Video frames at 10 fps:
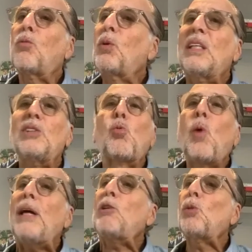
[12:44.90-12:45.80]
There's
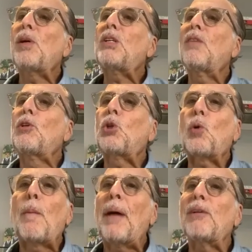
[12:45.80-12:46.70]
way too much
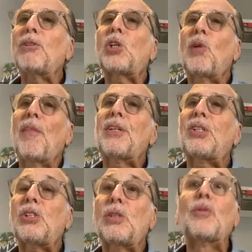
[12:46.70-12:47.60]
inventory bouncing around the
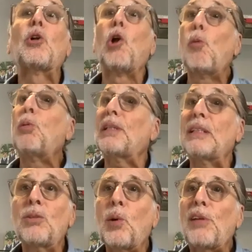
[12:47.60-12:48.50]
system globally,
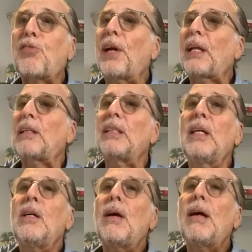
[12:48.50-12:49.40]
quite frankly.
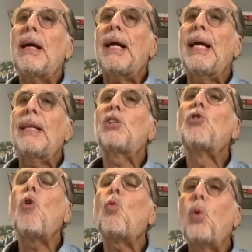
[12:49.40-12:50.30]
And there's
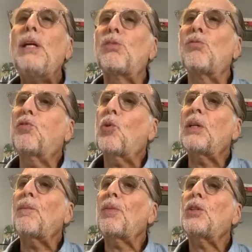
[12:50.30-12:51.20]
no reason for it.
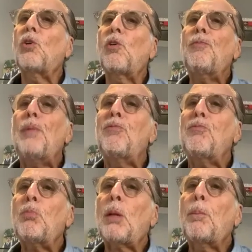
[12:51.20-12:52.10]
So if
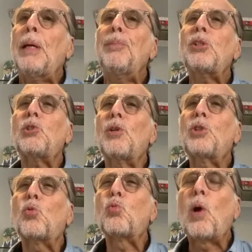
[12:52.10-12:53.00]
people start to
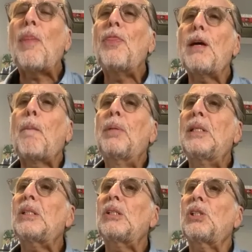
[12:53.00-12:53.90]
run their
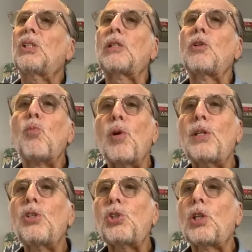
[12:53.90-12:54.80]
businesses a little more
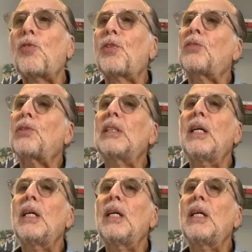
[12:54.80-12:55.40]
conservatively